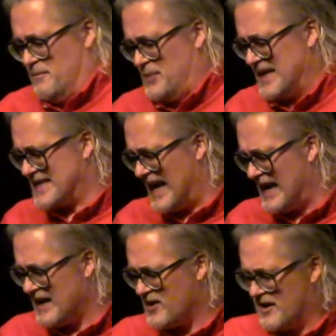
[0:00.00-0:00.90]
but it's,
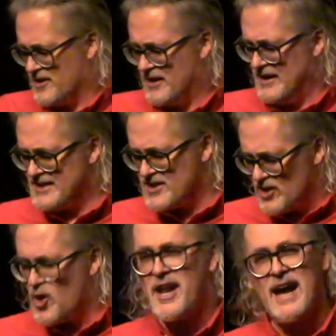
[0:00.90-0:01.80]
hard,
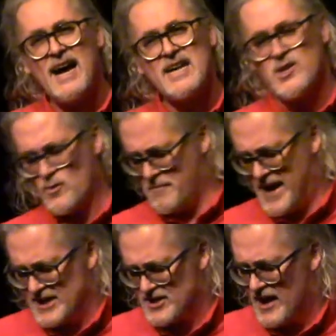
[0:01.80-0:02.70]
it's not hard to
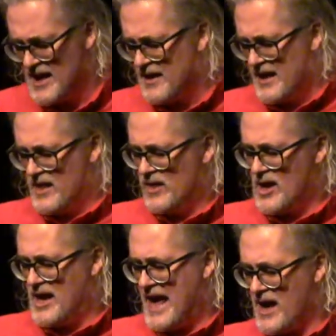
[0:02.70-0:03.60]
imagine
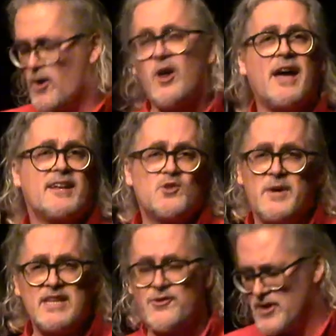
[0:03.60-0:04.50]
how, like
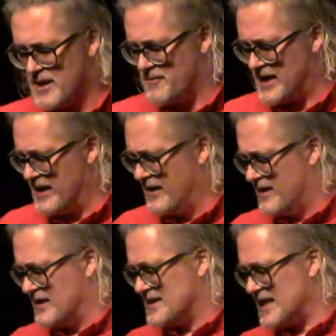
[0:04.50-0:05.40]
23andMe,
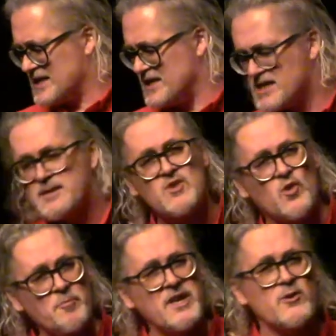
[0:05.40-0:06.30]
such systems
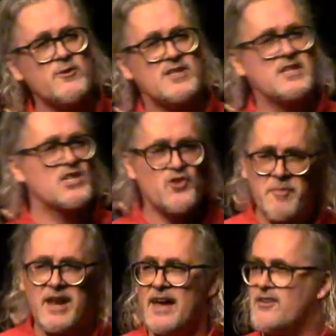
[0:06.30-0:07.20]
could be used to
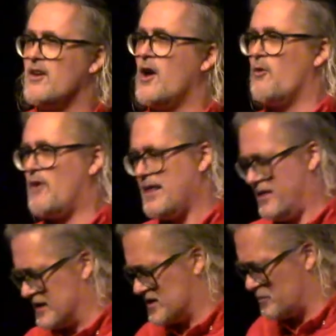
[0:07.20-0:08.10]
discriminate
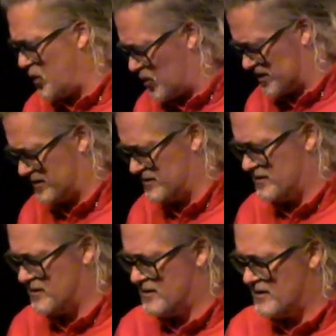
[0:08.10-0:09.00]
rather than support.
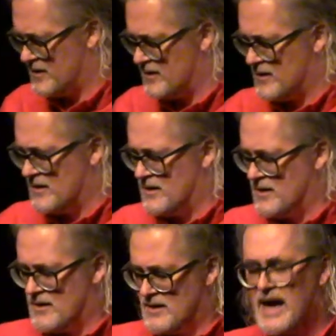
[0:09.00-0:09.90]

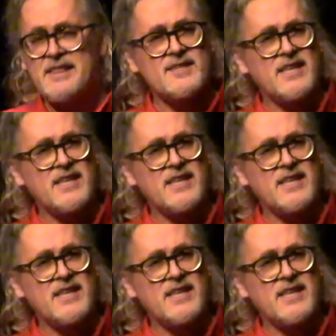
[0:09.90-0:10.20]
Other